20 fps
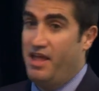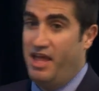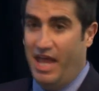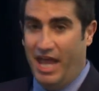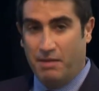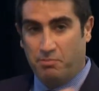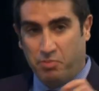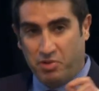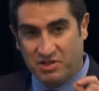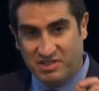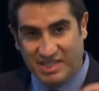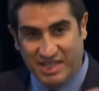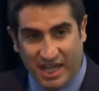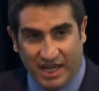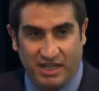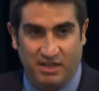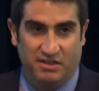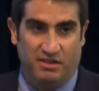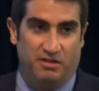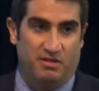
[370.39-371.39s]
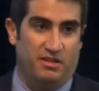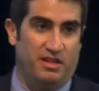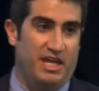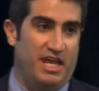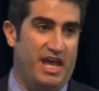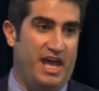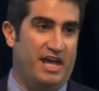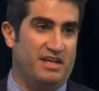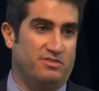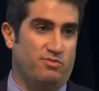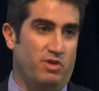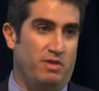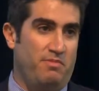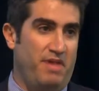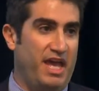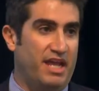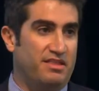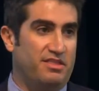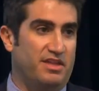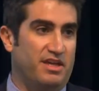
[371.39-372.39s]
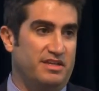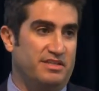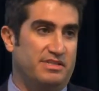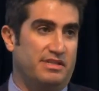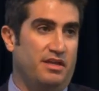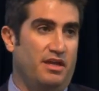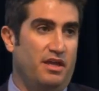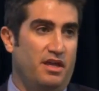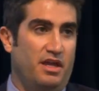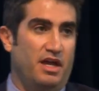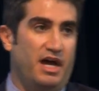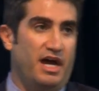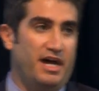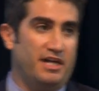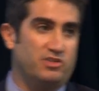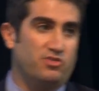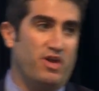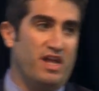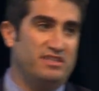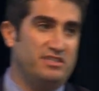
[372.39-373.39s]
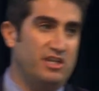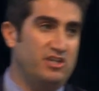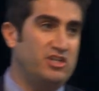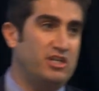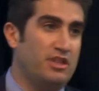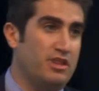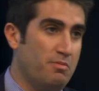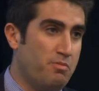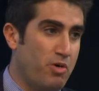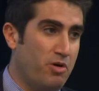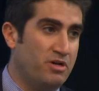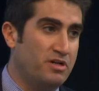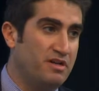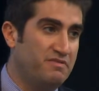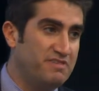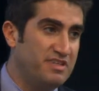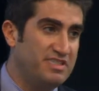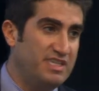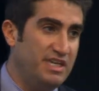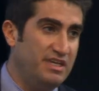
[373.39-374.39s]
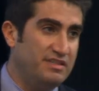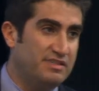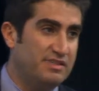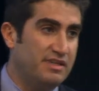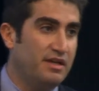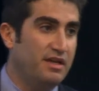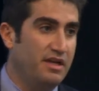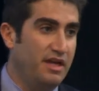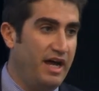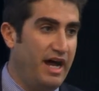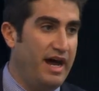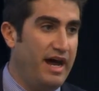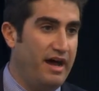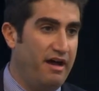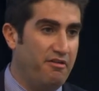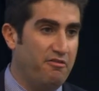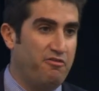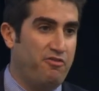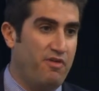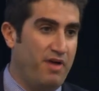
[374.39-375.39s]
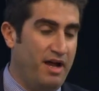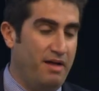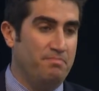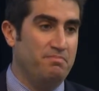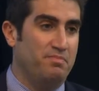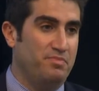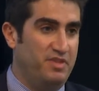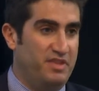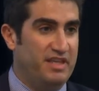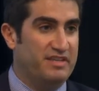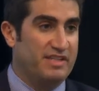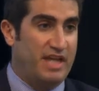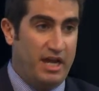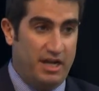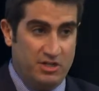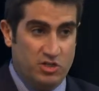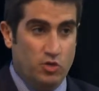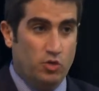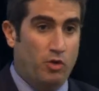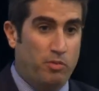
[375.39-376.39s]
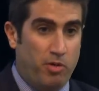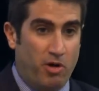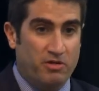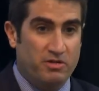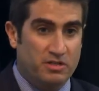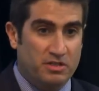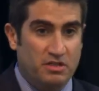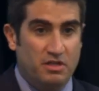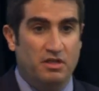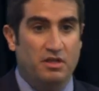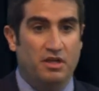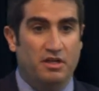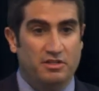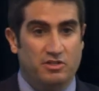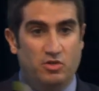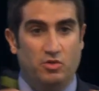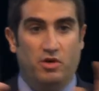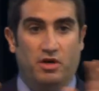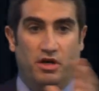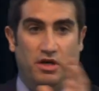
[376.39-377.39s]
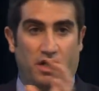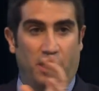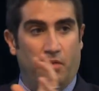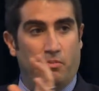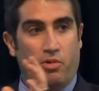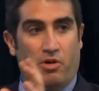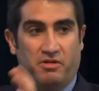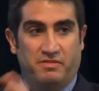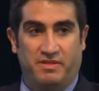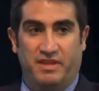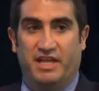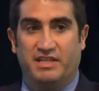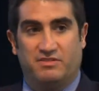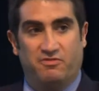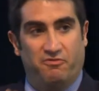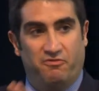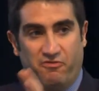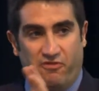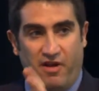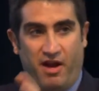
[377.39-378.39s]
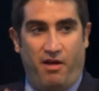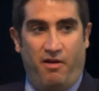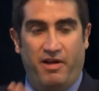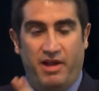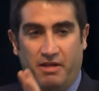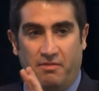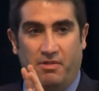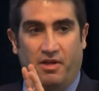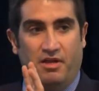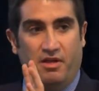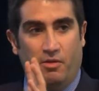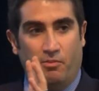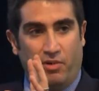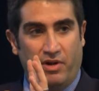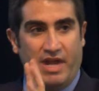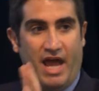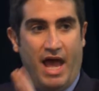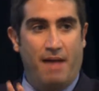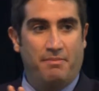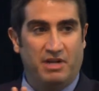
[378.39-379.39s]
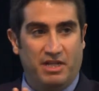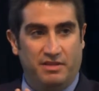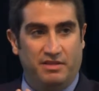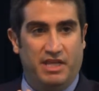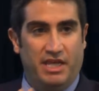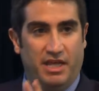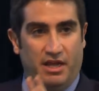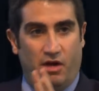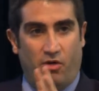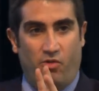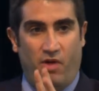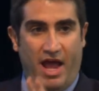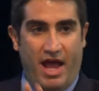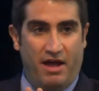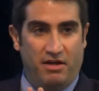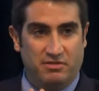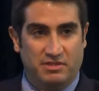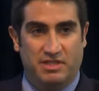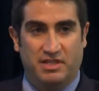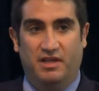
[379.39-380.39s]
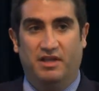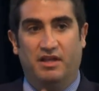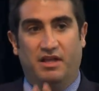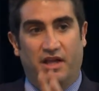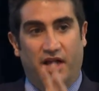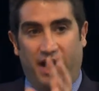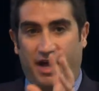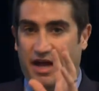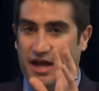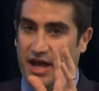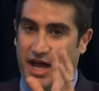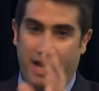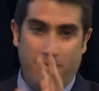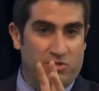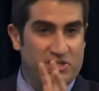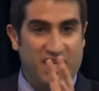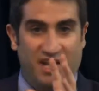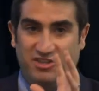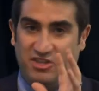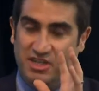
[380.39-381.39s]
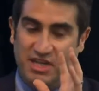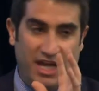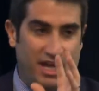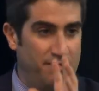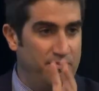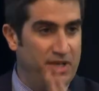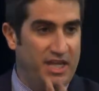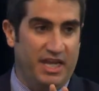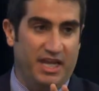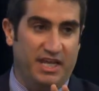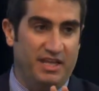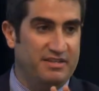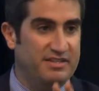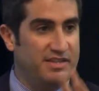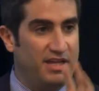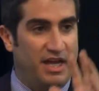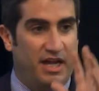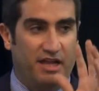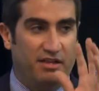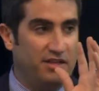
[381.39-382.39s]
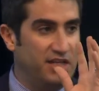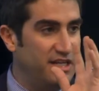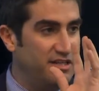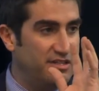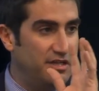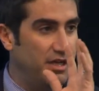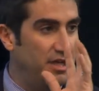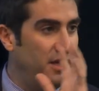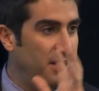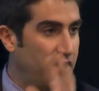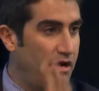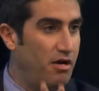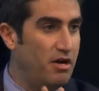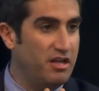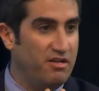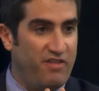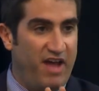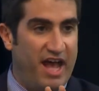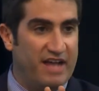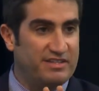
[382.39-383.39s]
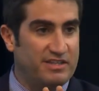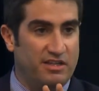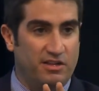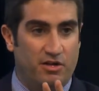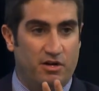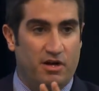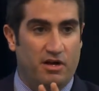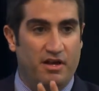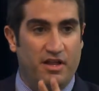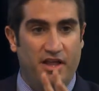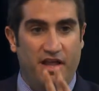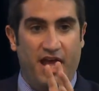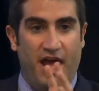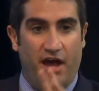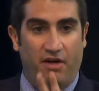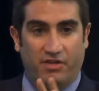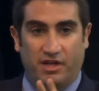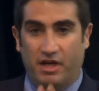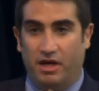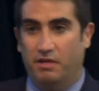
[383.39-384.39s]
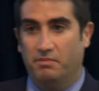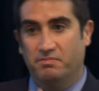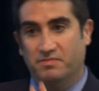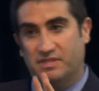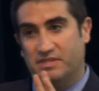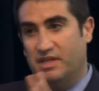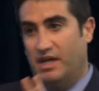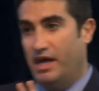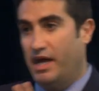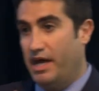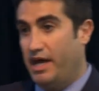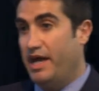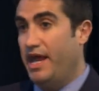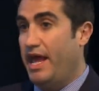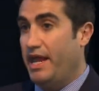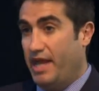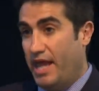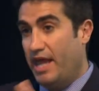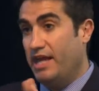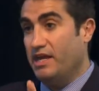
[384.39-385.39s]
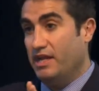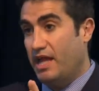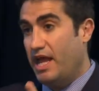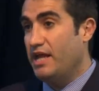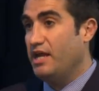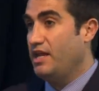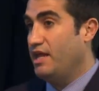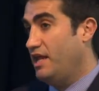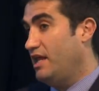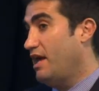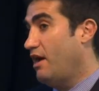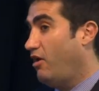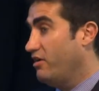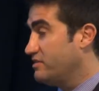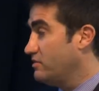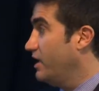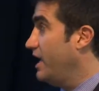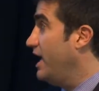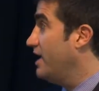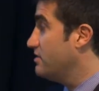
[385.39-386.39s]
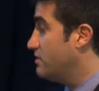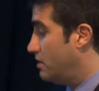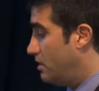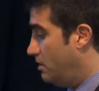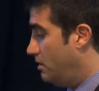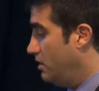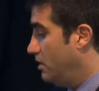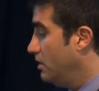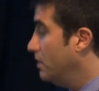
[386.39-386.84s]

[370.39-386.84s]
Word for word: And particularly as we make this uh, transition in the burden of disease uh, from this kind of dual burden to a, a burden that's very predominantly around uh, hypertension, diabetes, uh, leading to cardiovascular outcomes, uh, and, and, and also cancer.